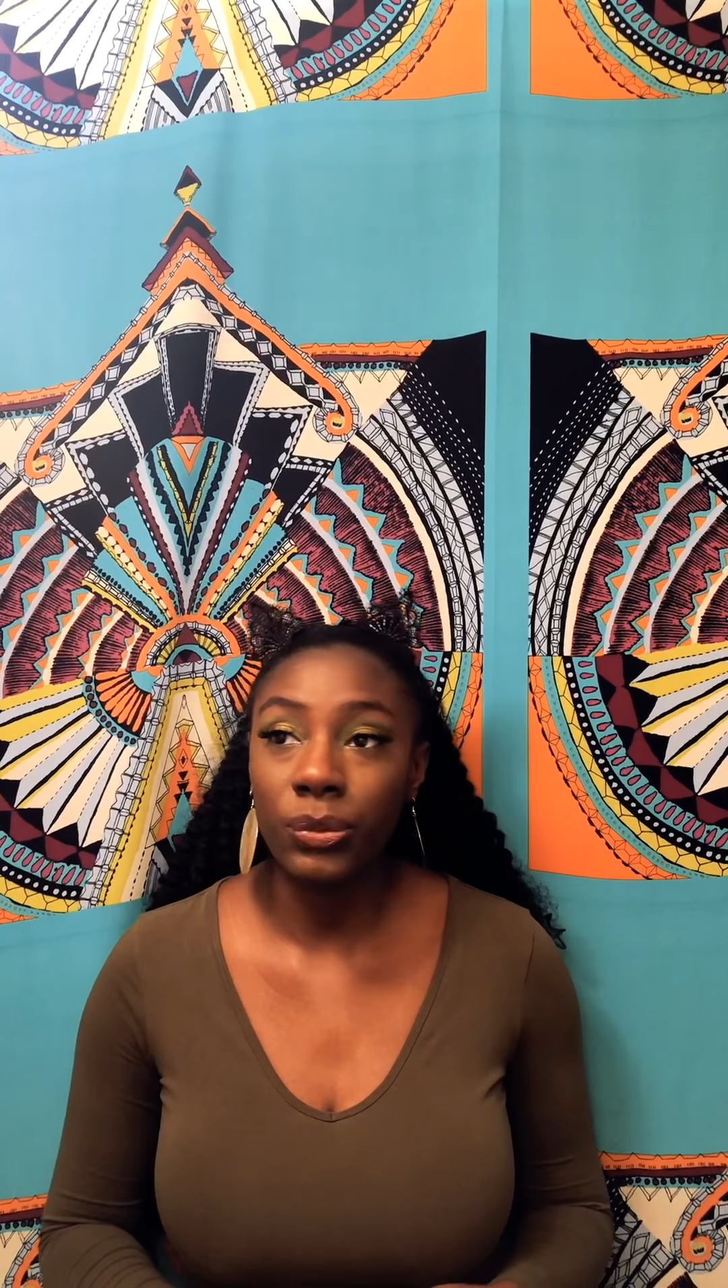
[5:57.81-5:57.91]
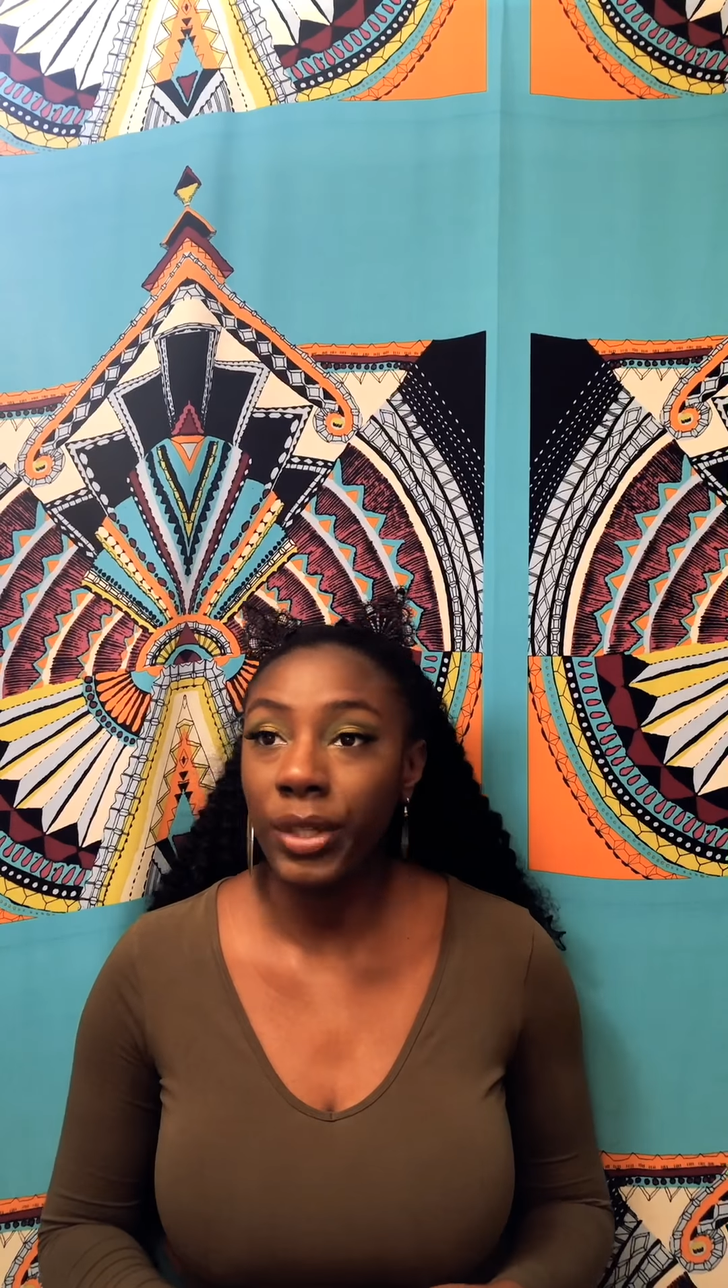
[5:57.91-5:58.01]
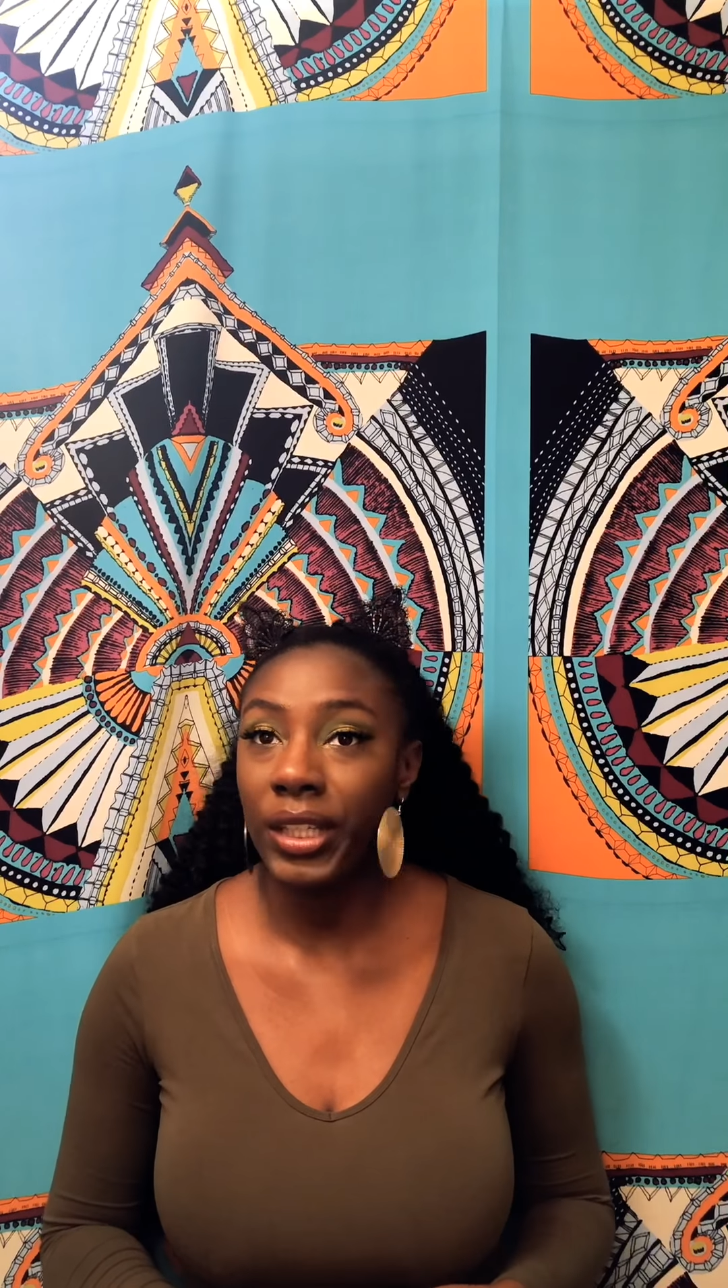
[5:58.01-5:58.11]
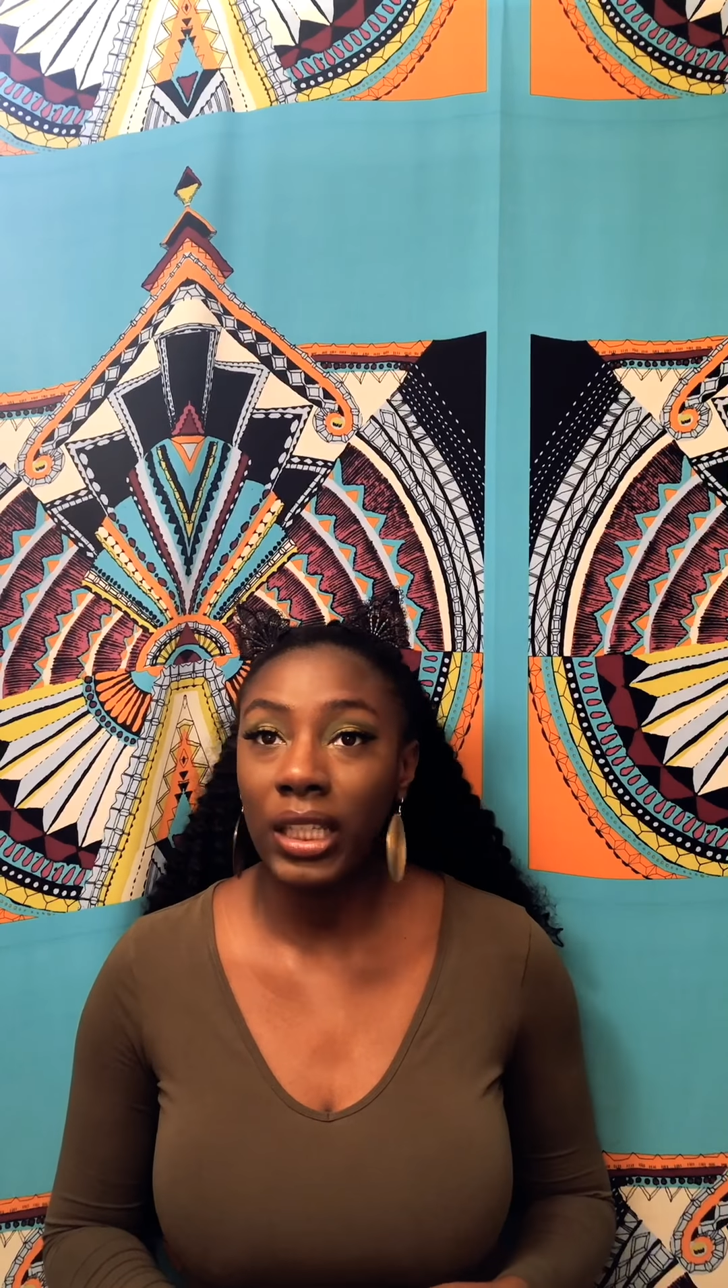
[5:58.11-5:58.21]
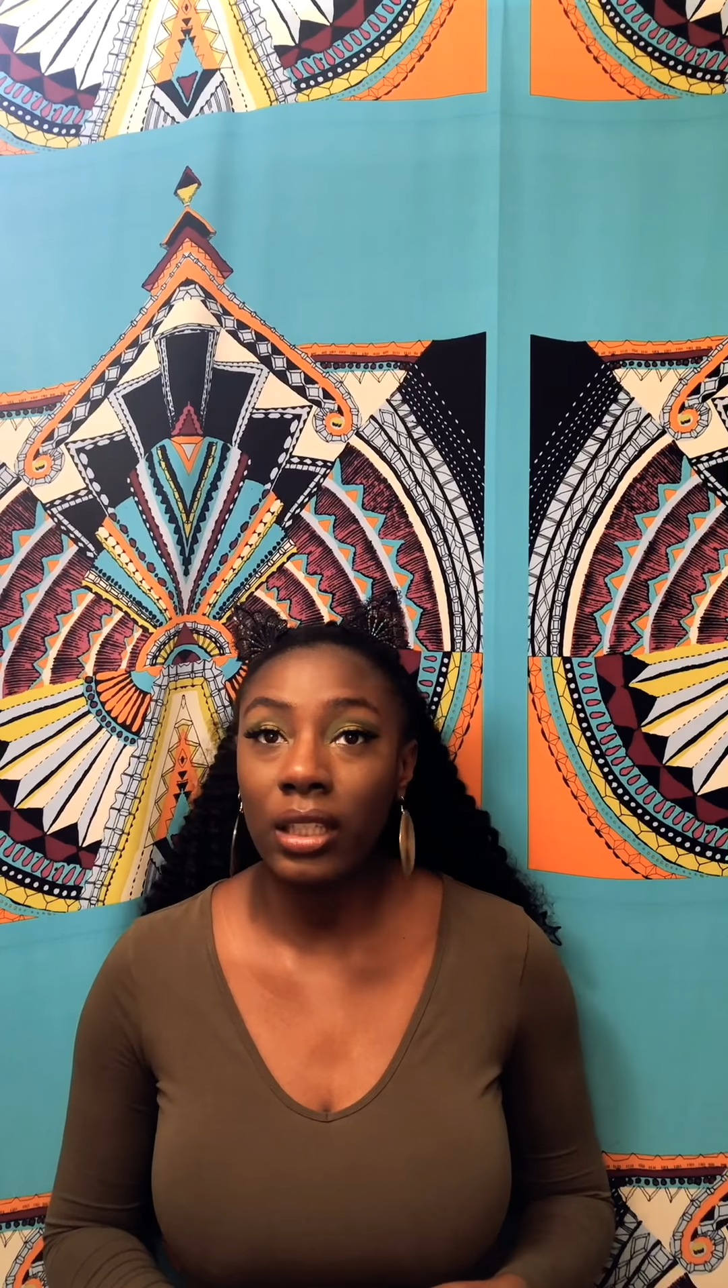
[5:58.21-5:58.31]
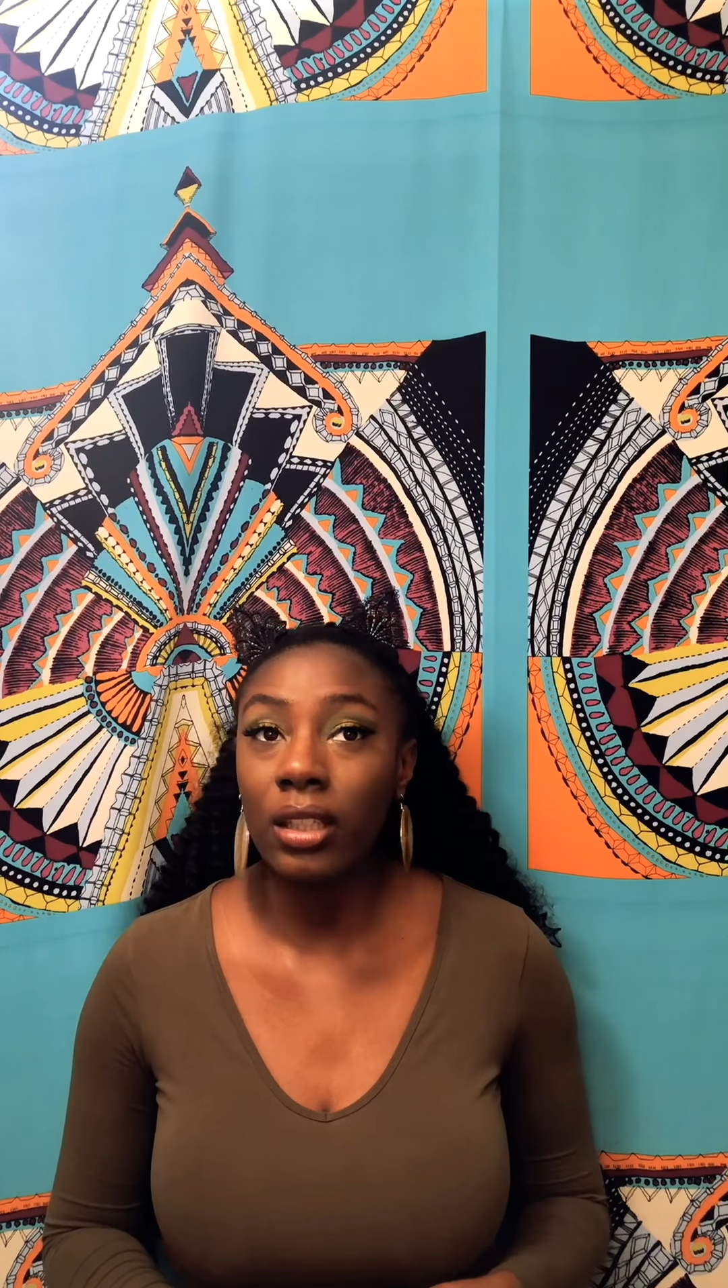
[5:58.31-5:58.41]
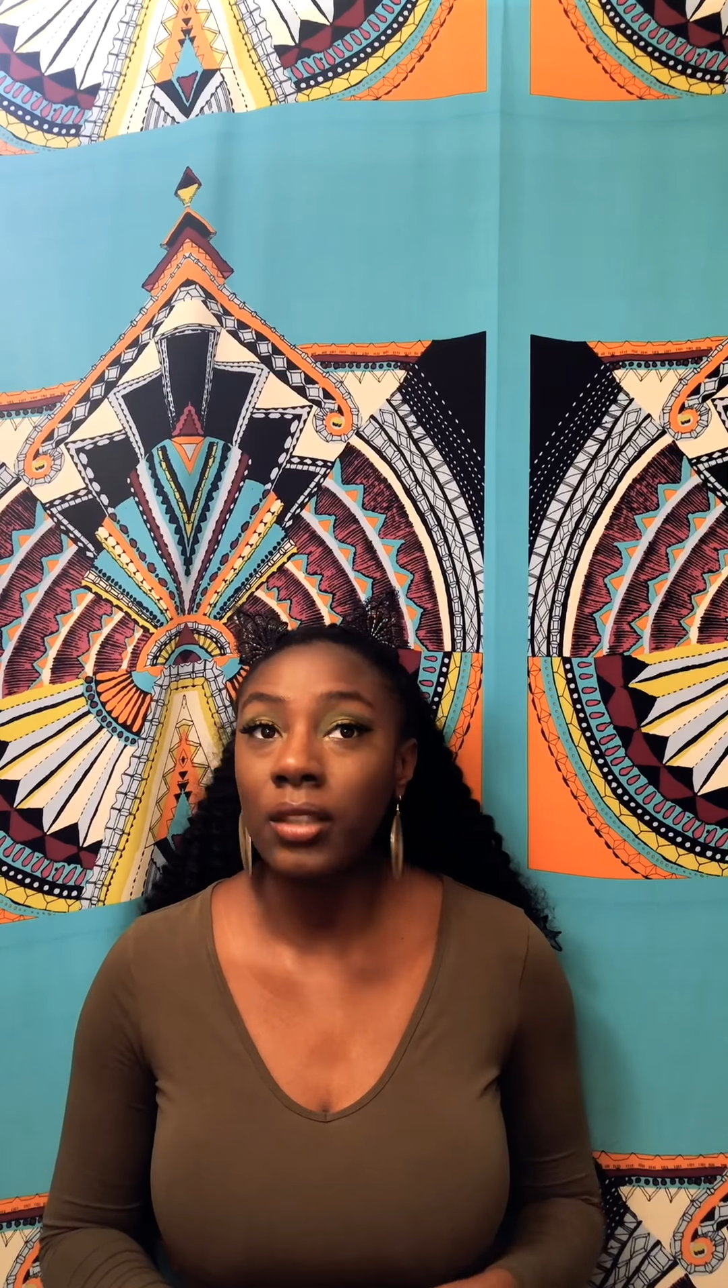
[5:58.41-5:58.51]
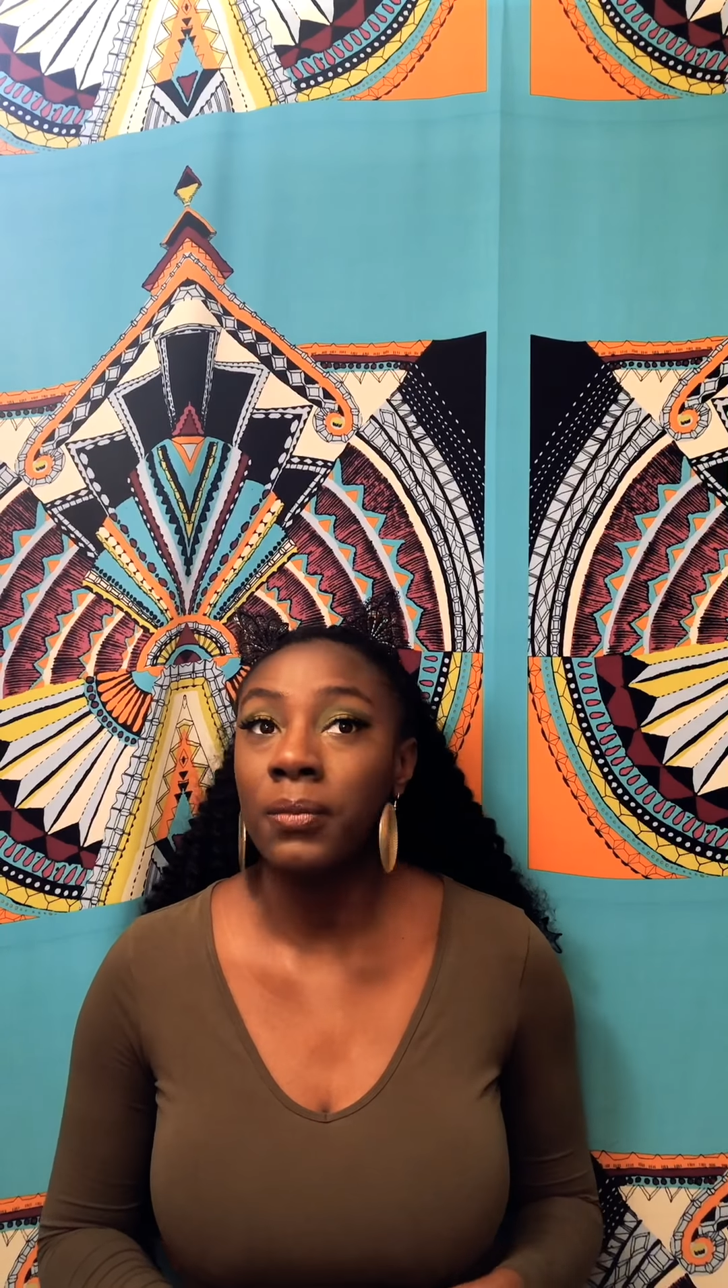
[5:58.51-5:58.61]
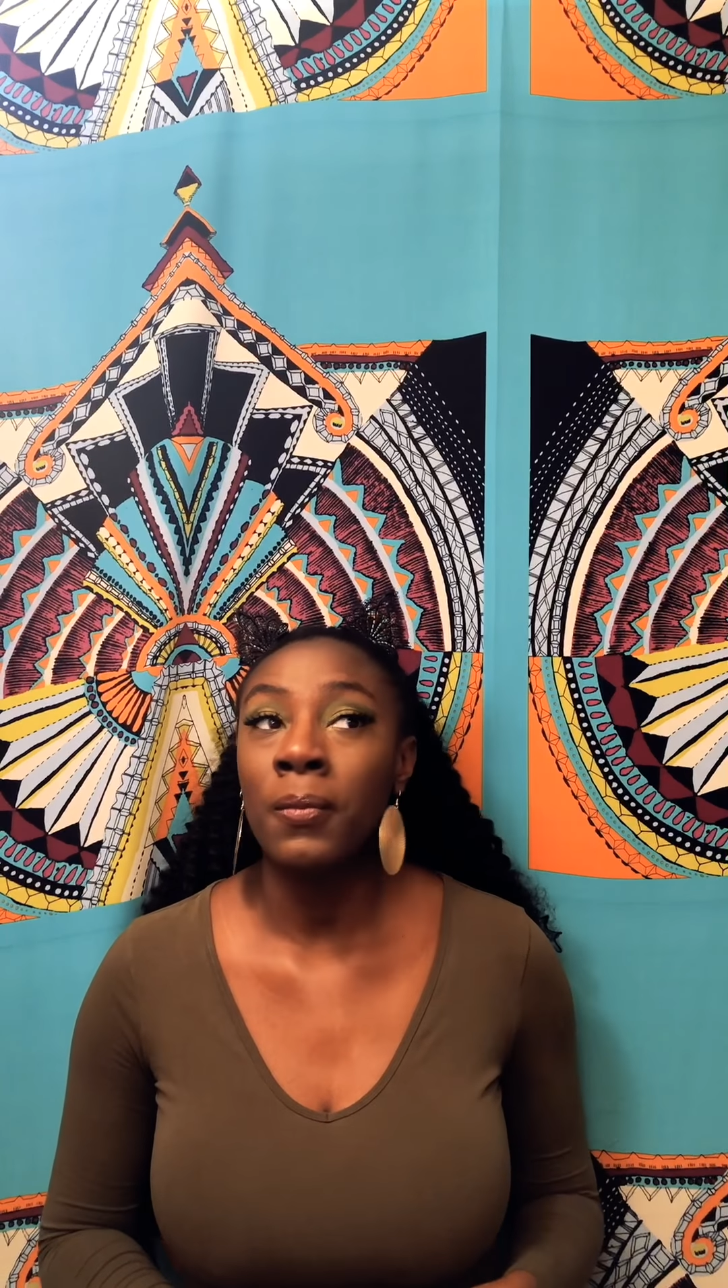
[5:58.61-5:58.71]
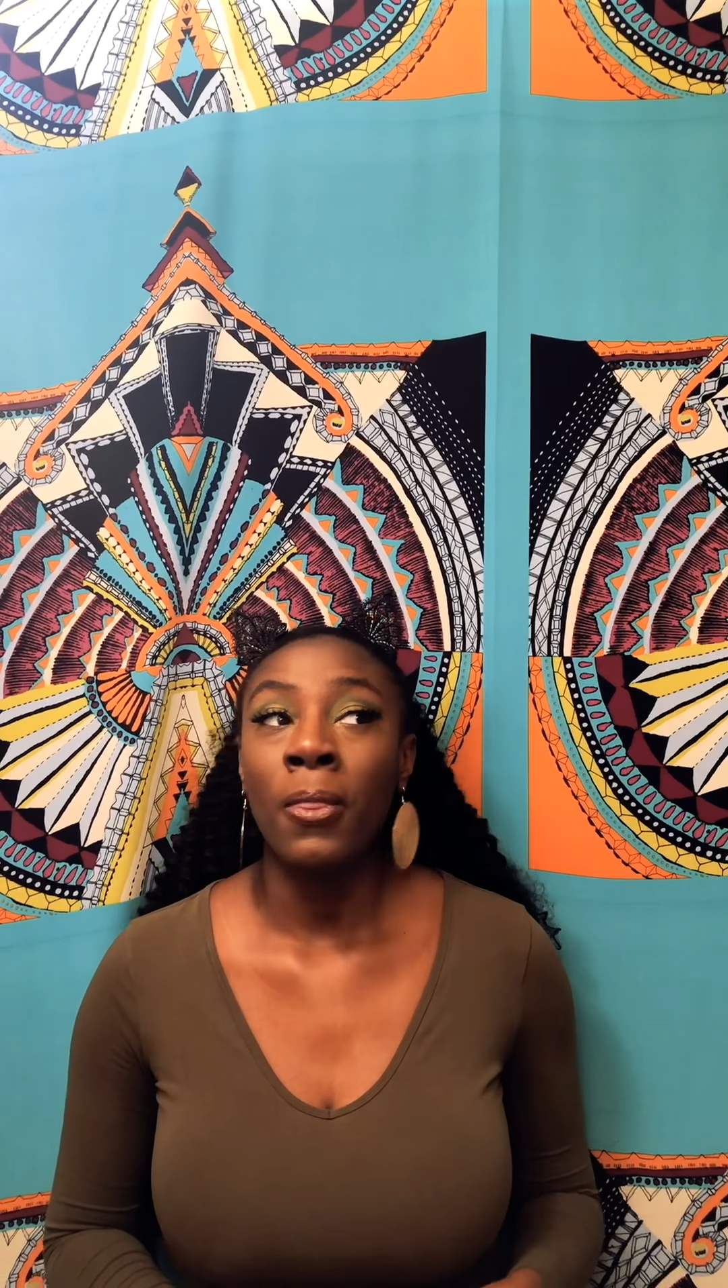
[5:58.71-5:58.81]

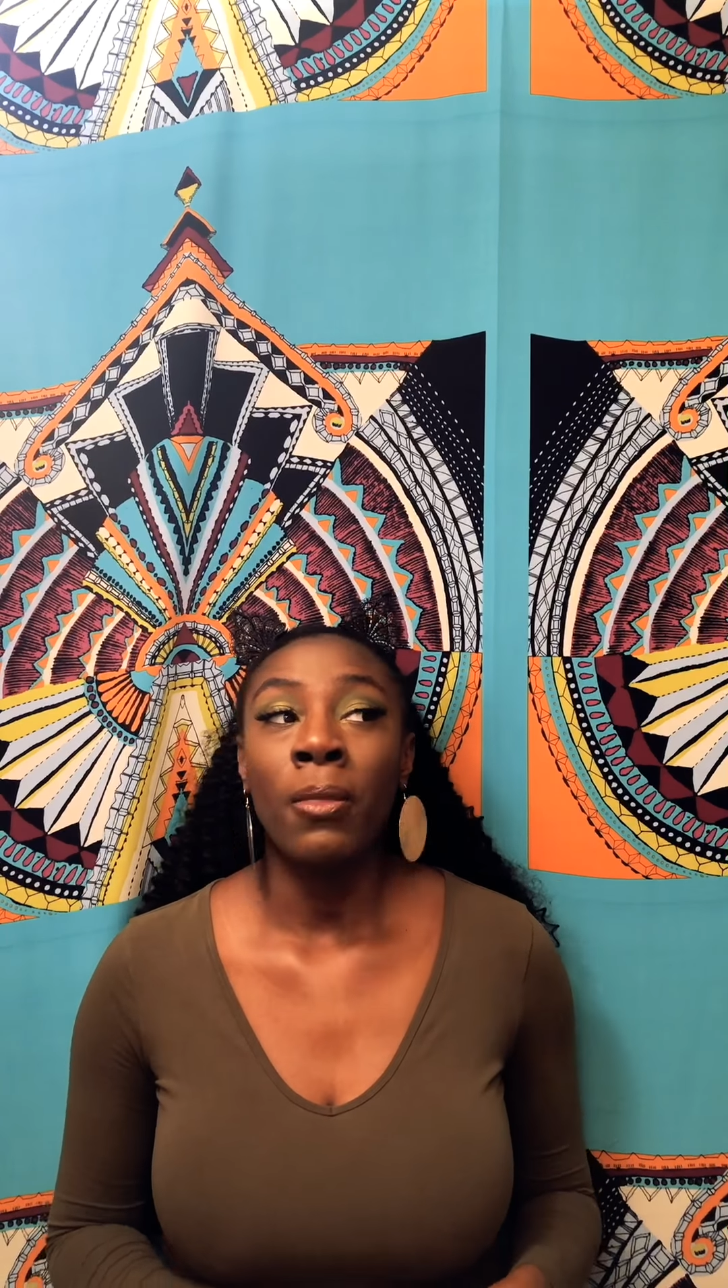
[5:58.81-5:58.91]
working,